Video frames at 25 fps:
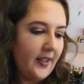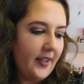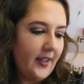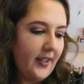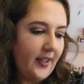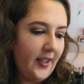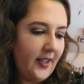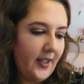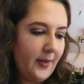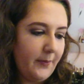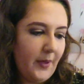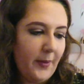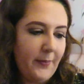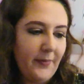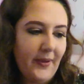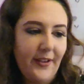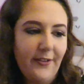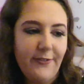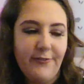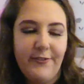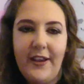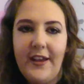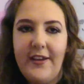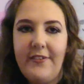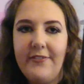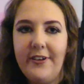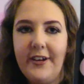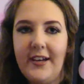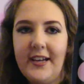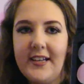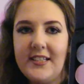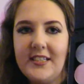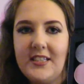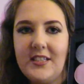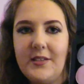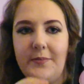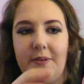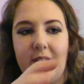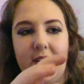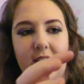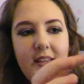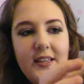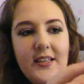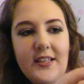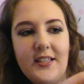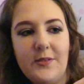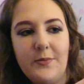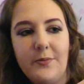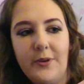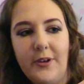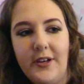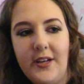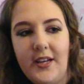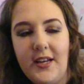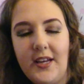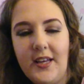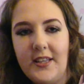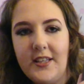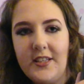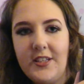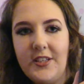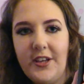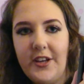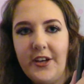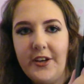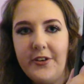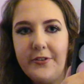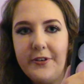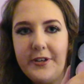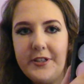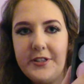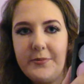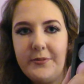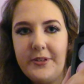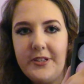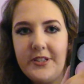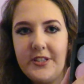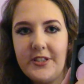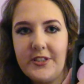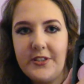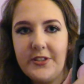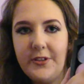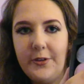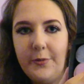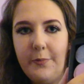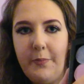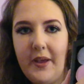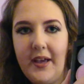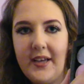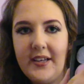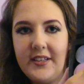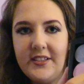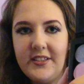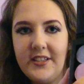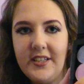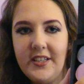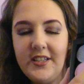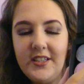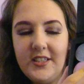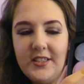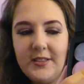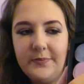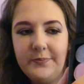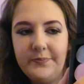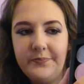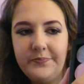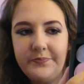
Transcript: My favourite has to be this one here, the turquoise, which is called Pegasus.